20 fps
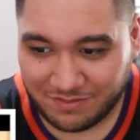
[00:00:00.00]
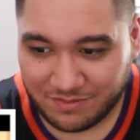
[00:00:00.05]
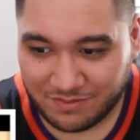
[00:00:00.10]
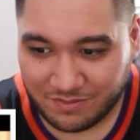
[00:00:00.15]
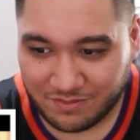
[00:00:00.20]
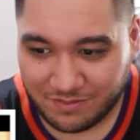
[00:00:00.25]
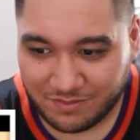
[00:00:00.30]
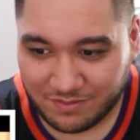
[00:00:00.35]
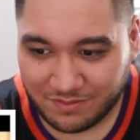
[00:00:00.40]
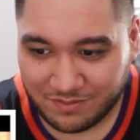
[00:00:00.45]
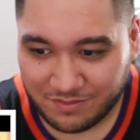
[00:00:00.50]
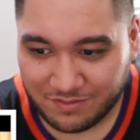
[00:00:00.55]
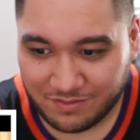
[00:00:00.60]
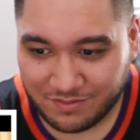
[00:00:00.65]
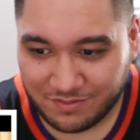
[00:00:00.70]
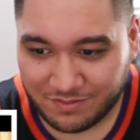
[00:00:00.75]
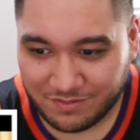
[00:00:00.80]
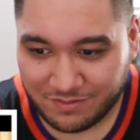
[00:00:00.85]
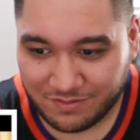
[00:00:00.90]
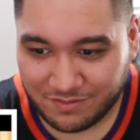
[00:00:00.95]
Damn, it
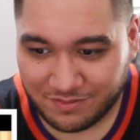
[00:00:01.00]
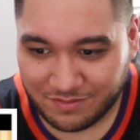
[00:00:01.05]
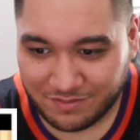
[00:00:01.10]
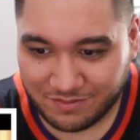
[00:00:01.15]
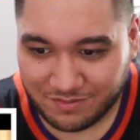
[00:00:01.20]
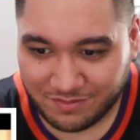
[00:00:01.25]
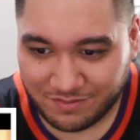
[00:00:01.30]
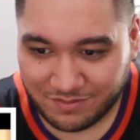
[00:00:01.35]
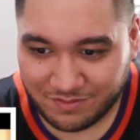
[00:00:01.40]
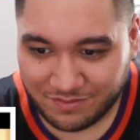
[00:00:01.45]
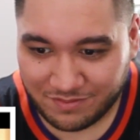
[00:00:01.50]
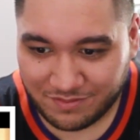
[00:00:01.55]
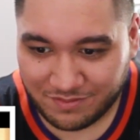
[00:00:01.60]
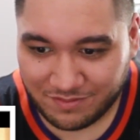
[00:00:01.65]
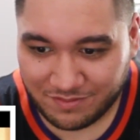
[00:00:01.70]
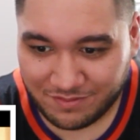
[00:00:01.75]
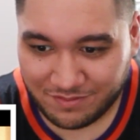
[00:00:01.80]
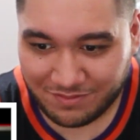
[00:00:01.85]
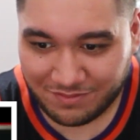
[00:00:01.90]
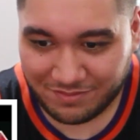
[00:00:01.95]
feels good to be
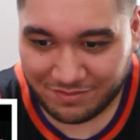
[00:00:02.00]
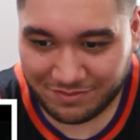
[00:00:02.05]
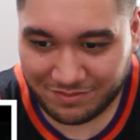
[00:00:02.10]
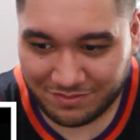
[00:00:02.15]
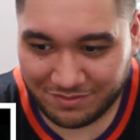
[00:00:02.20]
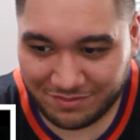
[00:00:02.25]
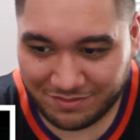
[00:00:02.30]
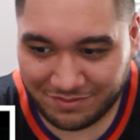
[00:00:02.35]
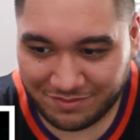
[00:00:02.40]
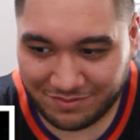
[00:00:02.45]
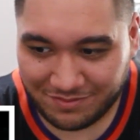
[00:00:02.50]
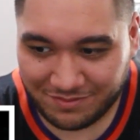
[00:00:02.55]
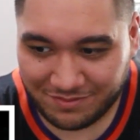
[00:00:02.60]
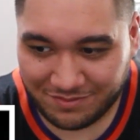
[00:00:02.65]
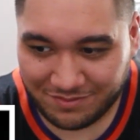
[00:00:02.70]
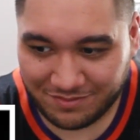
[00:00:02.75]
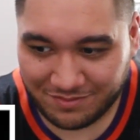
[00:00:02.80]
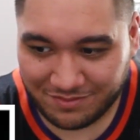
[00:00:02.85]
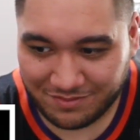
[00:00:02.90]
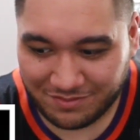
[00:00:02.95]
back.
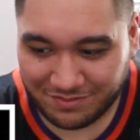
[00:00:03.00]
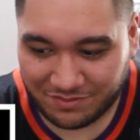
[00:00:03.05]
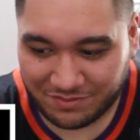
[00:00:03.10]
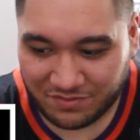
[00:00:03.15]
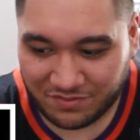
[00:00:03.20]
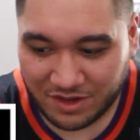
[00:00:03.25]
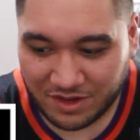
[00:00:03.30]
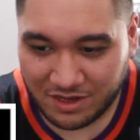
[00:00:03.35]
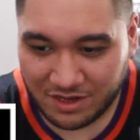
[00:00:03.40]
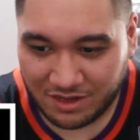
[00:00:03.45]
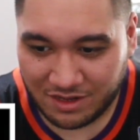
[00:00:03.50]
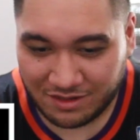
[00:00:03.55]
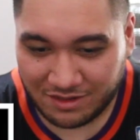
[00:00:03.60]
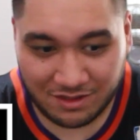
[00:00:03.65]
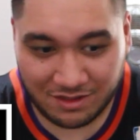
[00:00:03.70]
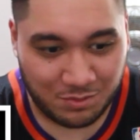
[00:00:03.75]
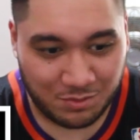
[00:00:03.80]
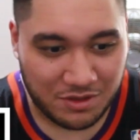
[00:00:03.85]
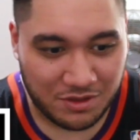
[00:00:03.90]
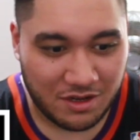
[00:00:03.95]
Fuck yes,
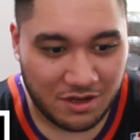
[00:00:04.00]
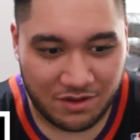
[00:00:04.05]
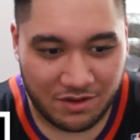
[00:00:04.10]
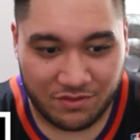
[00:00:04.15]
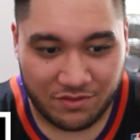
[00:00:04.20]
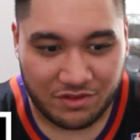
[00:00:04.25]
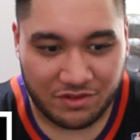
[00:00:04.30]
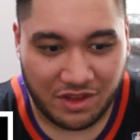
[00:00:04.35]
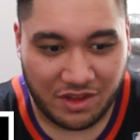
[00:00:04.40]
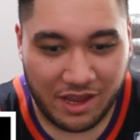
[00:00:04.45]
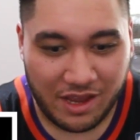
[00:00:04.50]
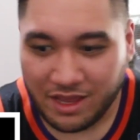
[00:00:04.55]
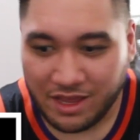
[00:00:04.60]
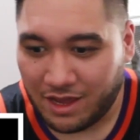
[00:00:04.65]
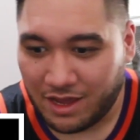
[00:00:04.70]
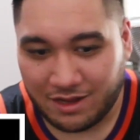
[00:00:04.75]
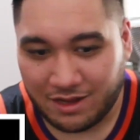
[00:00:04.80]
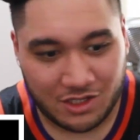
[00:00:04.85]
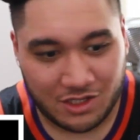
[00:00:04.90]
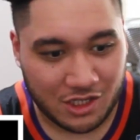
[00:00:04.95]
it's been over a
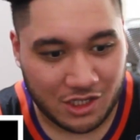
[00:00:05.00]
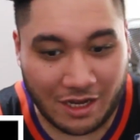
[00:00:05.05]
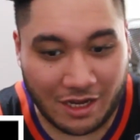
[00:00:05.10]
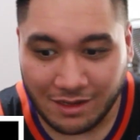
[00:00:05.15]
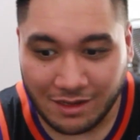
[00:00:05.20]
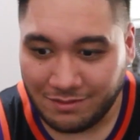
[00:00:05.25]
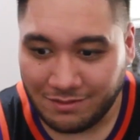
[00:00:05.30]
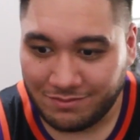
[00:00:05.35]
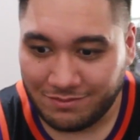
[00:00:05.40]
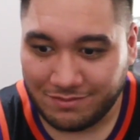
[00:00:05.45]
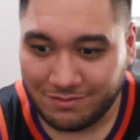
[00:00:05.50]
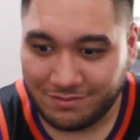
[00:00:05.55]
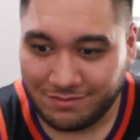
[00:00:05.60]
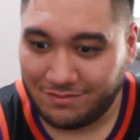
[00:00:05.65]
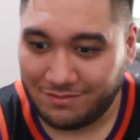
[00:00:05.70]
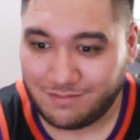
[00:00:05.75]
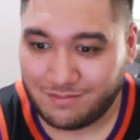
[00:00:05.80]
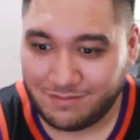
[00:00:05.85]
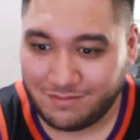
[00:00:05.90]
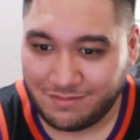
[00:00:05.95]
decade, Jay.
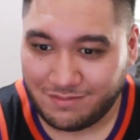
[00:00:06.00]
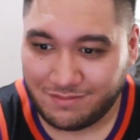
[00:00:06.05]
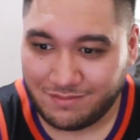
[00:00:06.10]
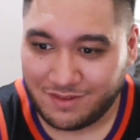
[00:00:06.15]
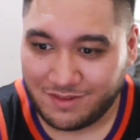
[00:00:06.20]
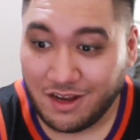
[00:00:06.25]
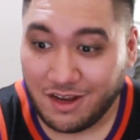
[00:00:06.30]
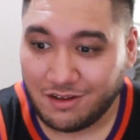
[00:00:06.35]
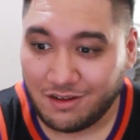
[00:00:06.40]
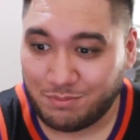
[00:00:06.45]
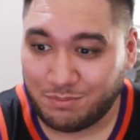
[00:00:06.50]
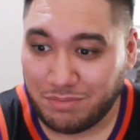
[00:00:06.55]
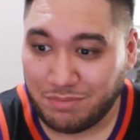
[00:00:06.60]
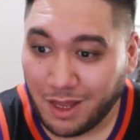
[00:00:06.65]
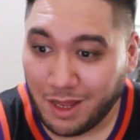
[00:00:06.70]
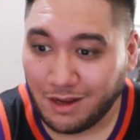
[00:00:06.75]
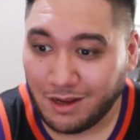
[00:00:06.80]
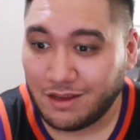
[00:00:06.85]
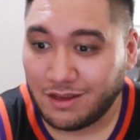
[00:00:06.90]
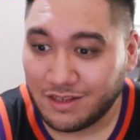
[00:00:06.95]
That was
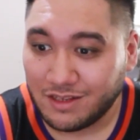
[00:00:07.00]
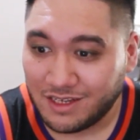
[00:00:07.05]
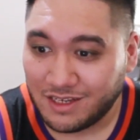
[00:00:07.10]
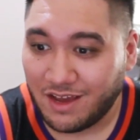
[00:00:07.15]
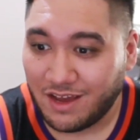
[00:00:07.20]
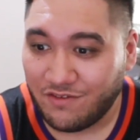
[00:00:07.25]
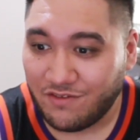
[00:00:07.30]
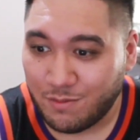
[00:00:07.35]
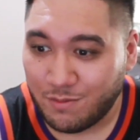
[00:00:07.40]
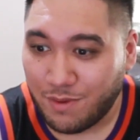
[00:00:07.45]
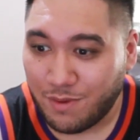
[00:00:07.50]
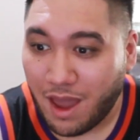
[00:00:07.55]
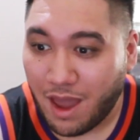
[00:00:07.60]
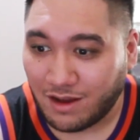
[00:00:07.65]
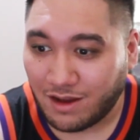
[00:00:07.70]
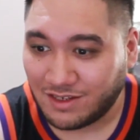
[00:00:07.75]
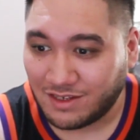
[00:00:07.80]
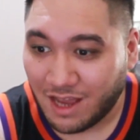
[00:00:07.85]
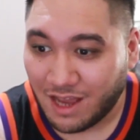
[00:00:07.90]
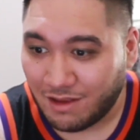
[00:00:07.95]
bloody good to have you
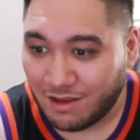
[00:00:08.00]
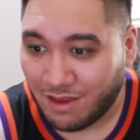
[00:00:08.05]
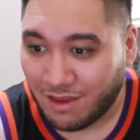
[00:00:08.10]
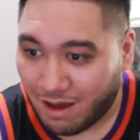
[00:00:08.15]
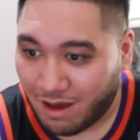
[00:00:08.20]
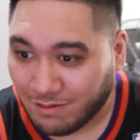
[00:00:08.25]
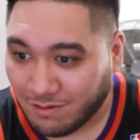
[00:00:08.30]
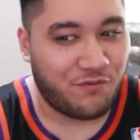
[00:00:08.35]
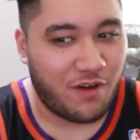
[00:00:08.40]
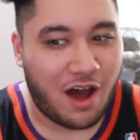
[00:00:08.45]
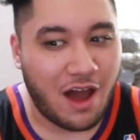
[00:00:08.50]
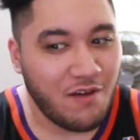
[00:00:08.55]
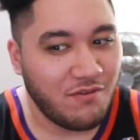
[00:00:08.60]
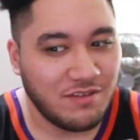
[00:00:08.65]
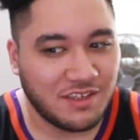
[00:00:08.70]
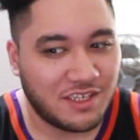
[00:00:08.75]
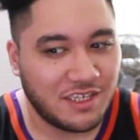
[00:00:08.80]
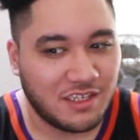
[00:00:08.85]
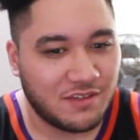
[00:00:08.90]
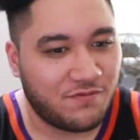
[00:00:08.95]
back, Xander. I haven't
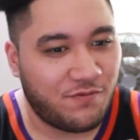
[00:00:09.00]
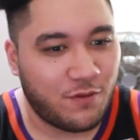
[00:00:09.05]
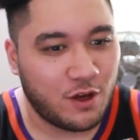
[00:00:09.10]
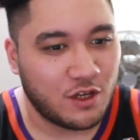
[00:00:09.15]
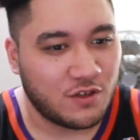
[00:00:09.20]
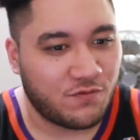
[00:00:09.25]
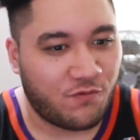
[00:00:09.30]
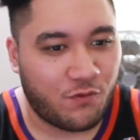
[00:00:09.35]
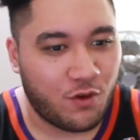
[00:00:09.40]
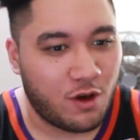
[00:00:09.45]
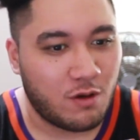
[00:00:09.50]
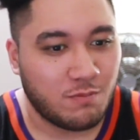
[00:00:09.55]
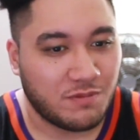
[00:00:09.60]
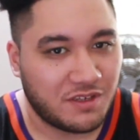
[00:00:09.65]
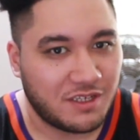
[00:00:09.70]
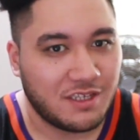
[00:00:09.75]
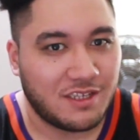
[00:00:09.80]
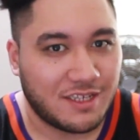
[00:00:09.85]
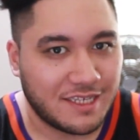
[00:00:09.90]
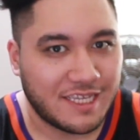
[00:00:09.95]
seen the first film
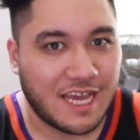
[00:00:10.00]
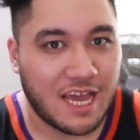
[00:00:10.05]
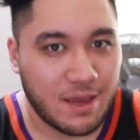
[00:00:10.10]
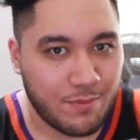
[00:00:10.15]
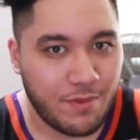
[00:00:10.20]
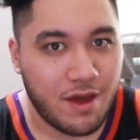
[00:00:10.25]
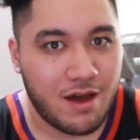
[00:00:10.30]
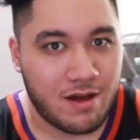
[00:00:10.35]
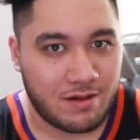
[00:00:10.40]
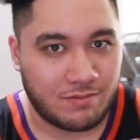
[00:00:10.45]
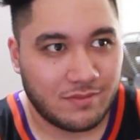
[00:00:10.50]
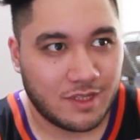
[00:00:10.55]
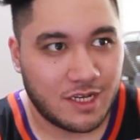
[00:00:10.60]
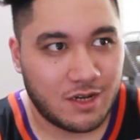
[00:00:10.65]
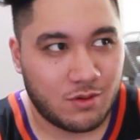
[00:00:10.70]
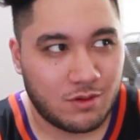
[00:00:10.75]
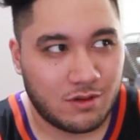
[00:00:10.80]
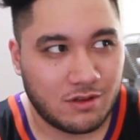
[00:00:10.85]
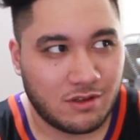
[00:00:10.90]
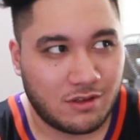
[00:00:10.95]
since it came out. That
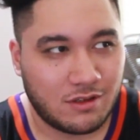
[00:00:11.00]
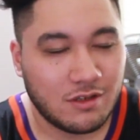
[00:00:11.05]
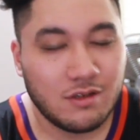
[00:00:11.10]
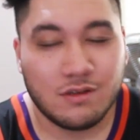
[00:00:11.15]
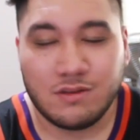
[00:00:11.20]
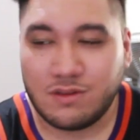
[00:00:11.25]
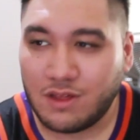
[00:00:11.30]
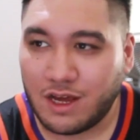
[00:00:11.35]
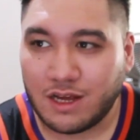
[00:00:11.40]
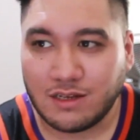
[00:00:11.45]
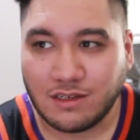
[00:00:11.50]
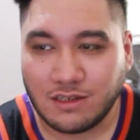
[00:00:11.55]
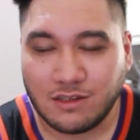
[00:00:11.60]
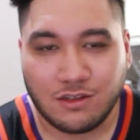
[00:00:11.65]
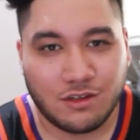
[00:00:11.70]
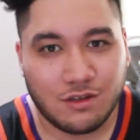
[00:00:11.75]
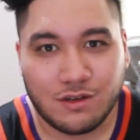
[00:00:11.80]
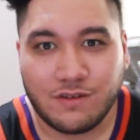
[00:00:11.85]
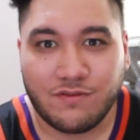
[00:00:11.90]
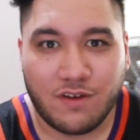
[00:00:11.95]
was
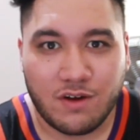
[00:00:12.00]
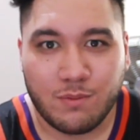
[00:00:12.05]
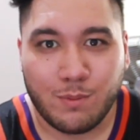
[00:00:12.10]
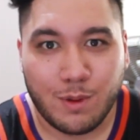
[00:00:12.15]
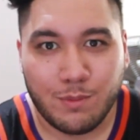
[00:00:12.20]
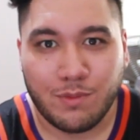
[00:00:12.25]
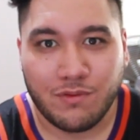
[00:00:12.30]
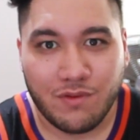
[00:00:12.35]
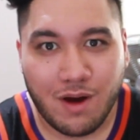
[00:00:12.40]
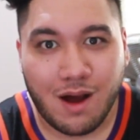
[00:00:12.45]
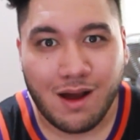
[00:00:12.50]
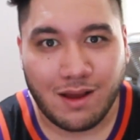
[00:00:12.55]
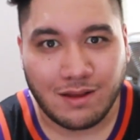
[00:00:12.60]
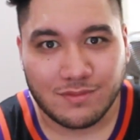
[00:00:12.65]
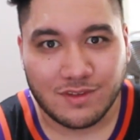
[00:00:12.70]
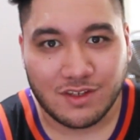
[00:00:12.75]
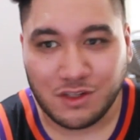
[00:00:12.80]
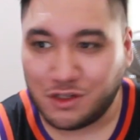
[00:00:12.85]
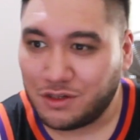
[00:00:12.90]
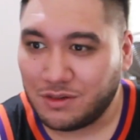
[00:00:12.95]
2002 if I remember right.
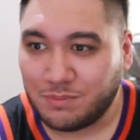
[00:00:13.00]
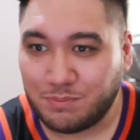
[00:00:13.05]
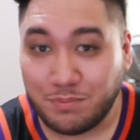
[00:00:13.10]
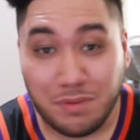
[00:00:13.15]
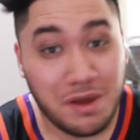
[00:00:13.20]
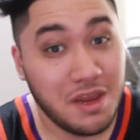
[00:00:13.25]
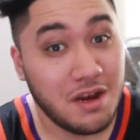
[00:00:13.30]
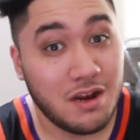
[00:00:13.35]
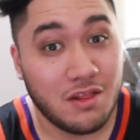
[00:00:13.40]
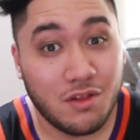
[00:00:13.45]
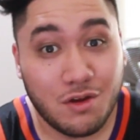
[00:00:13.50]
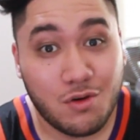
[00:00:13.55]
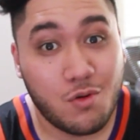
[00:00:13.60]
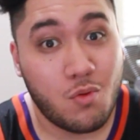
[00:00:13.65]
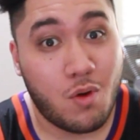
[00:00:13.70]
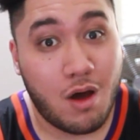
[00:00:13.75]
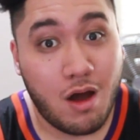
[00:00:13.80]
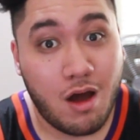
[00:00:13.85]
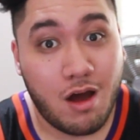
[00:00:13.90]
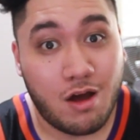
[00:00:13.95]
So it's been a little
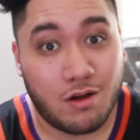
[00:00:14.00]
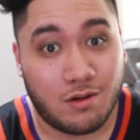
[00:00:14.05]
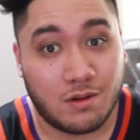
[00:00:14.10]
while.